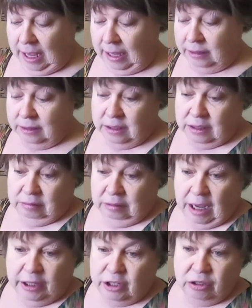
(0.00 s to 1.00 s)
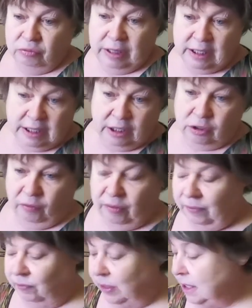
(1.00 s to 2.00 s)
And I just rinse it off
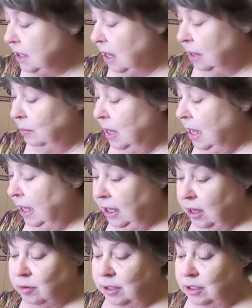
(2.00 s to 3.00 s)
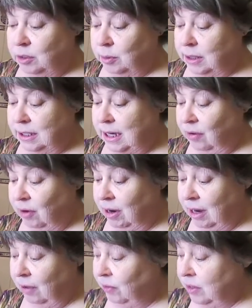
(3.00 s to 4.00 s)
every time. It goes into a
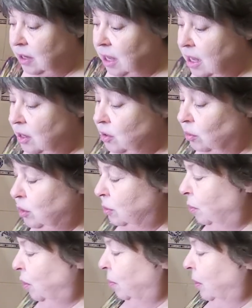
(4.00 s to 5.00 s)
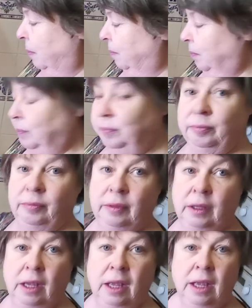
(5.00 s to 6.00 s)
sterile oven, not a problem.
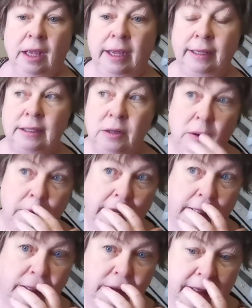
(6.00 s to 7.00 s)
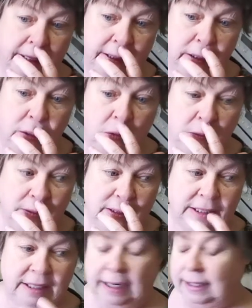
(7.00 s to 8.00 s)
It's not like you need a
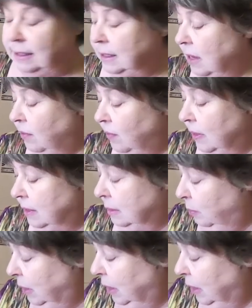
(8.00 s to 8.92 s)
non-stick surface